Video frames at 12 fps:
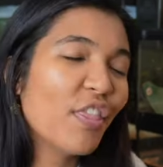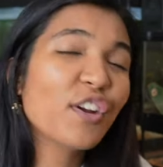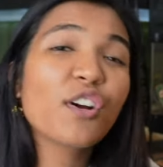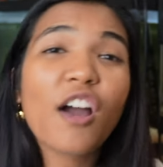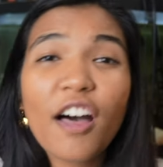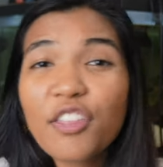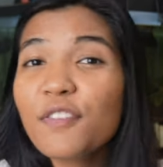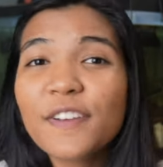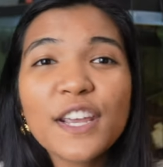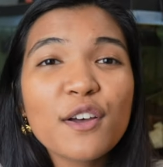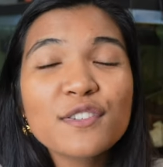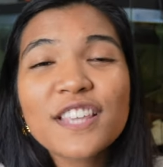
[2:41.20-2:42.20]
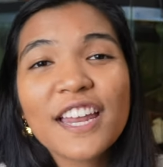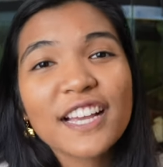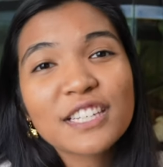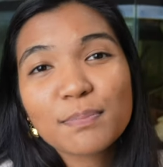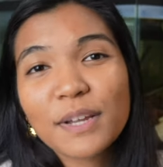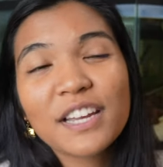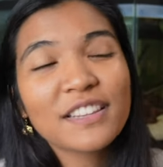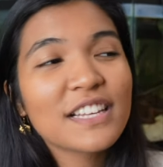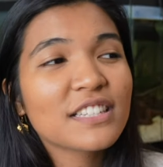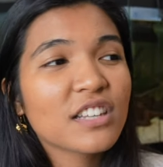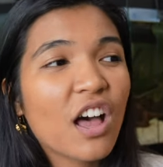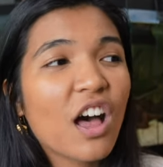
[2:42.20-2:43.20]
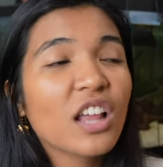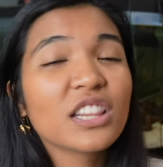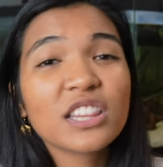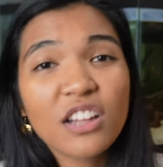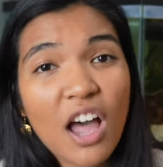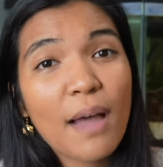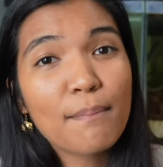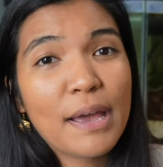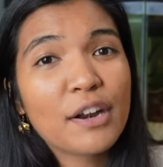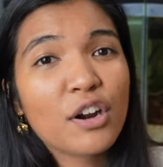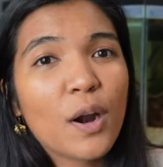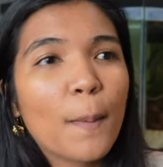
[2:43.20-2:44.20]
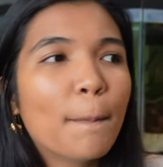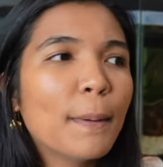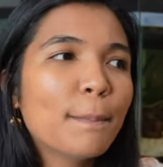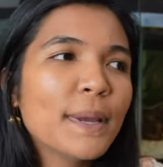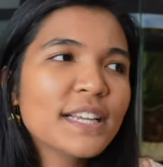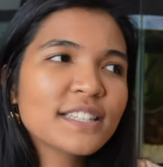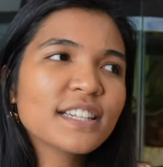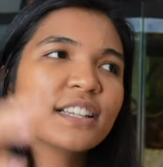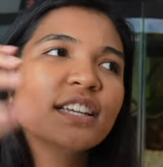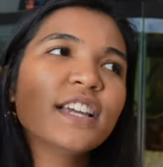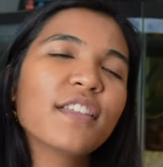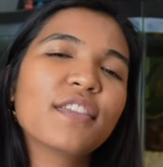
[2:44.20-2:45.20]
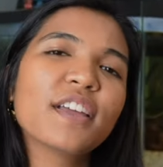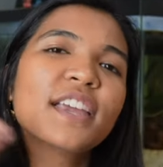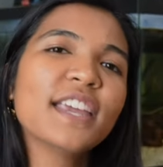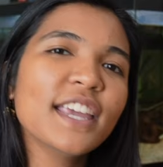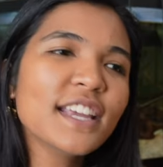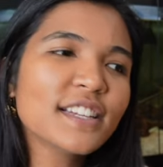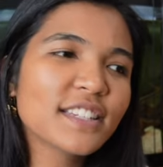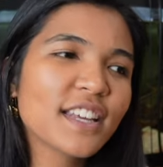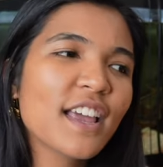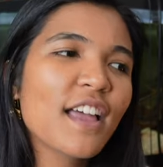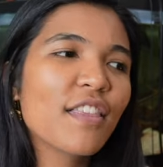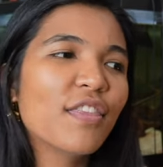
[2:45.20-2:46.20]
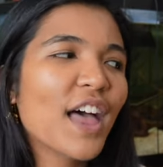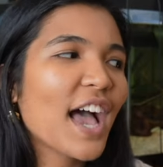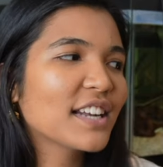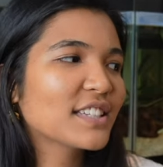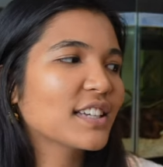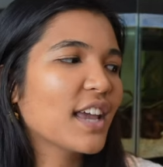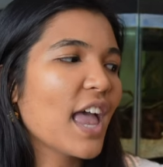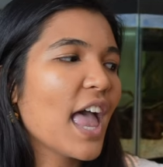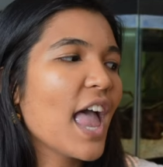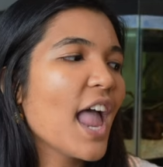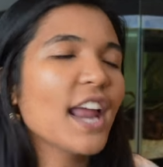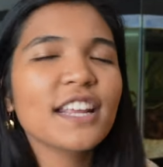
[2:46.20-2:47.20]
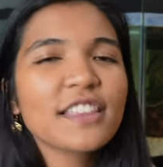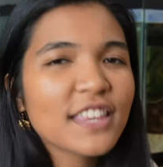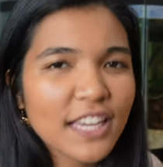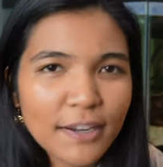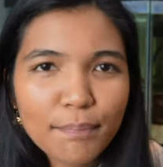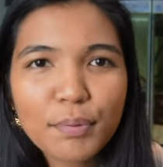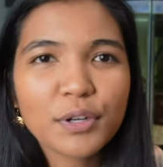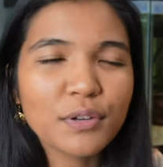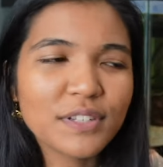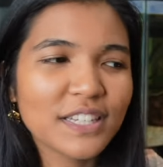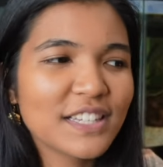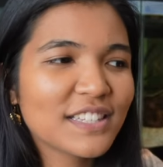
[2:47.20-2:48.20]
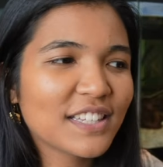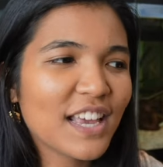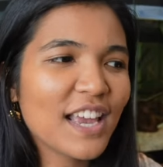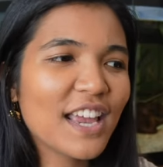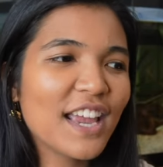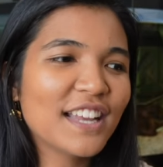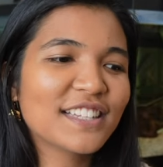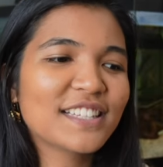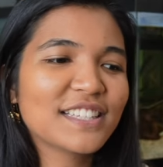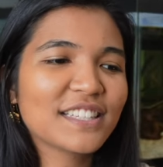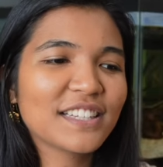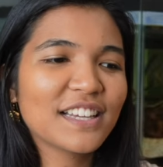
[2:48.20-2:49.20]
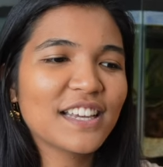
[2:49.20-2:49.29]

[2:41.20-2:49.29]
There are other videos that explain this a lot better, but basically the heat that anything produces, it's